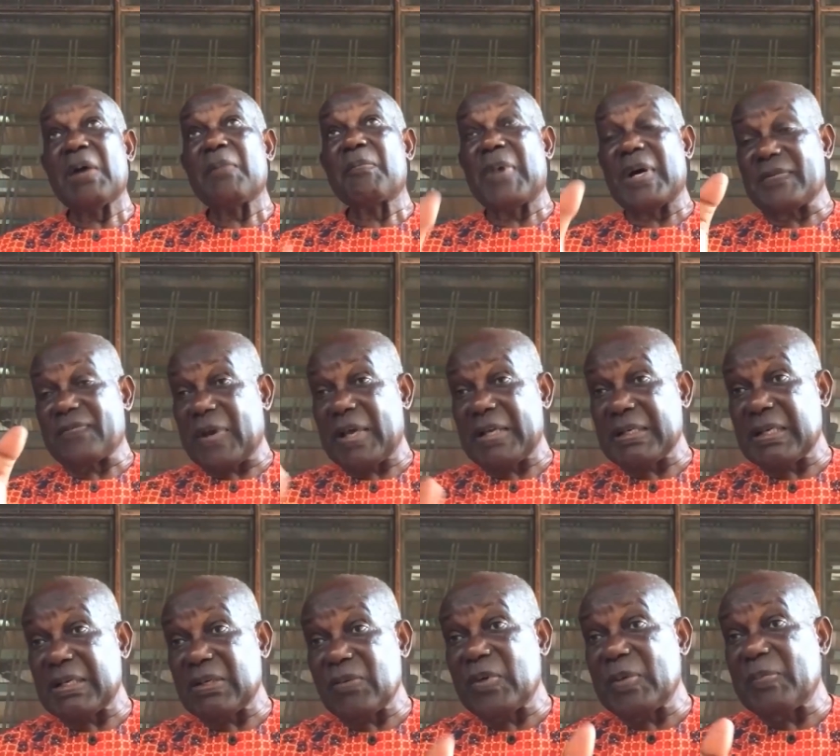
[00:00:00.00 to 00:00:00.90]
But
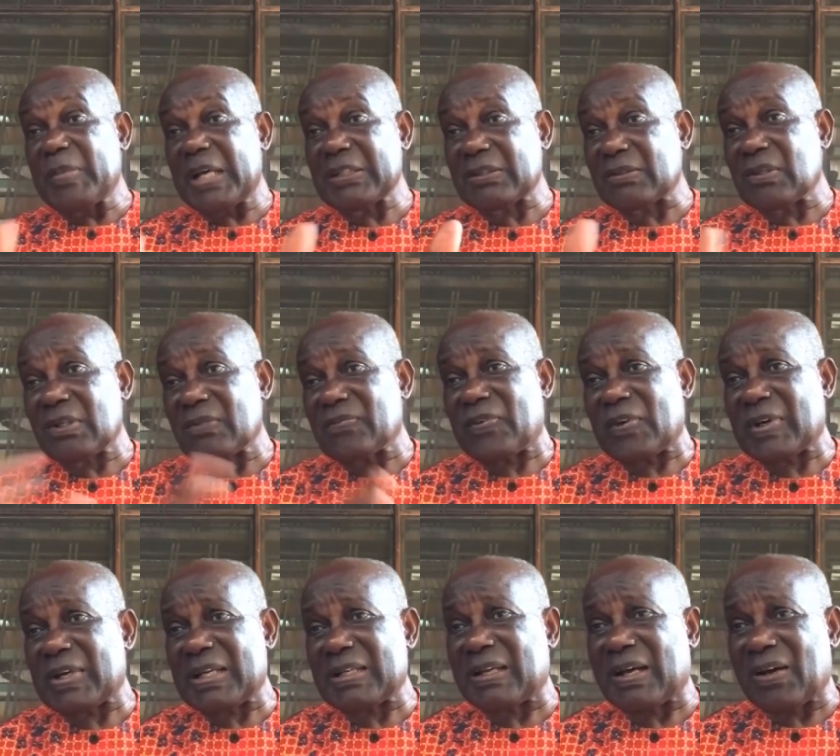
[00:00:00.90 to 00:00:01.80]
finally, we must not
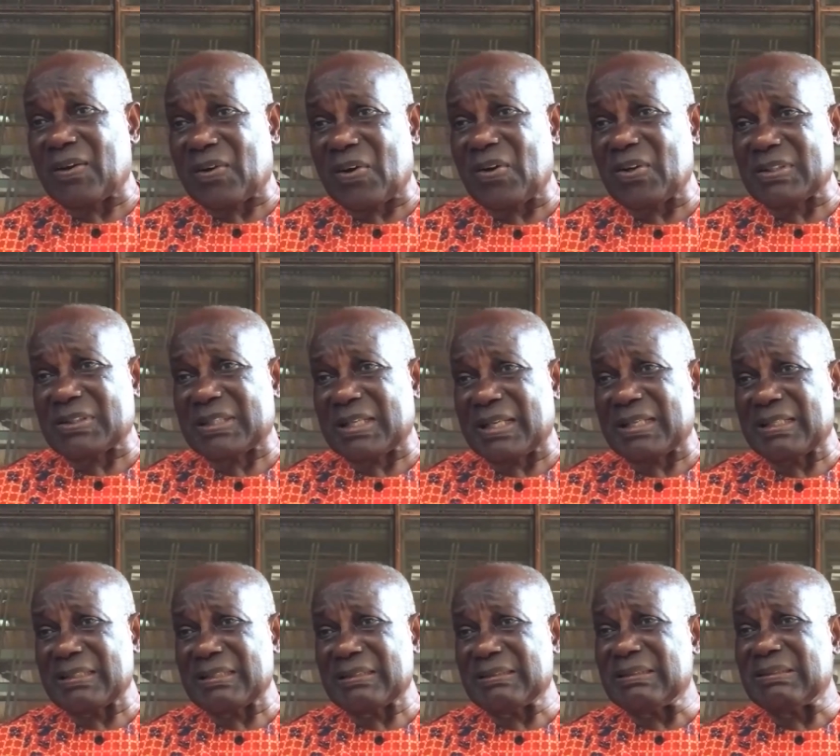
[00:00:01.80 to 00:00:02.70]
forget our culture.
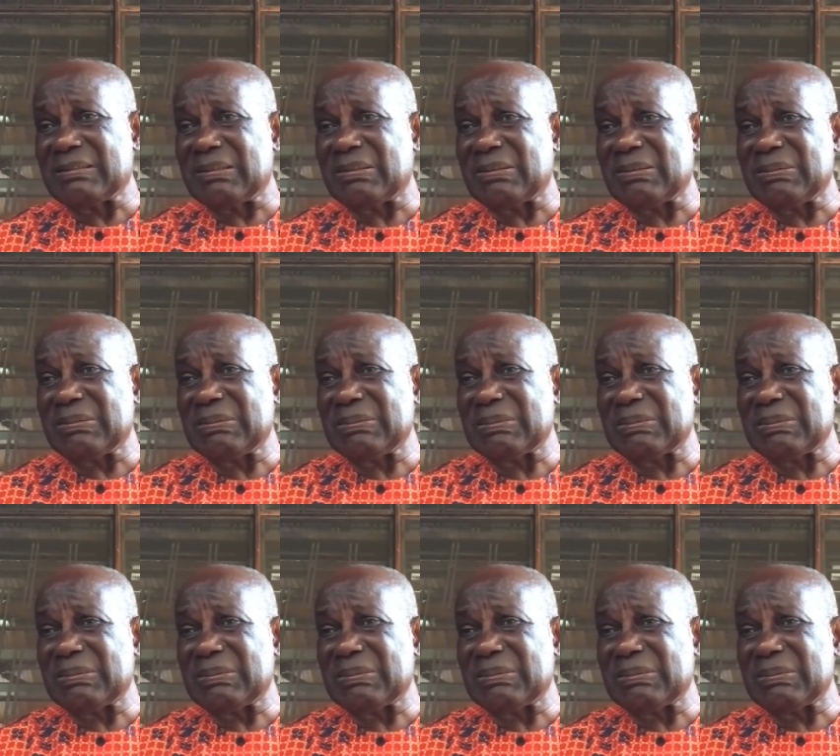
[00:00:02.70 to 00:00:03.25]
You mm. know,